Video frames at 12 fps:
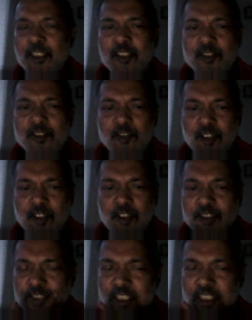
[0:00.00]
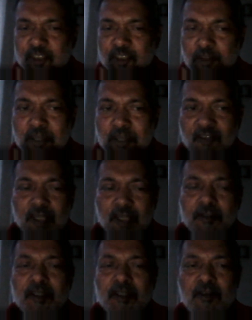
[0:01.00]
So all these things will be
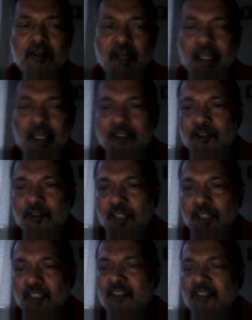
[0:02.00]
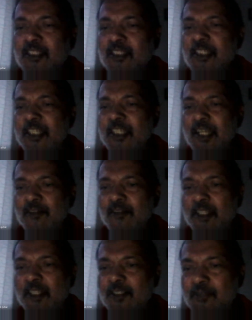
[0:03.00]
available online, so you can take
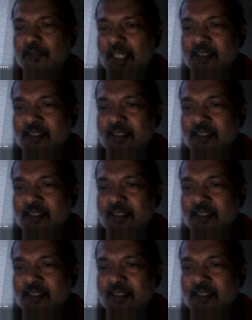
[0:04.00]
advantage of that.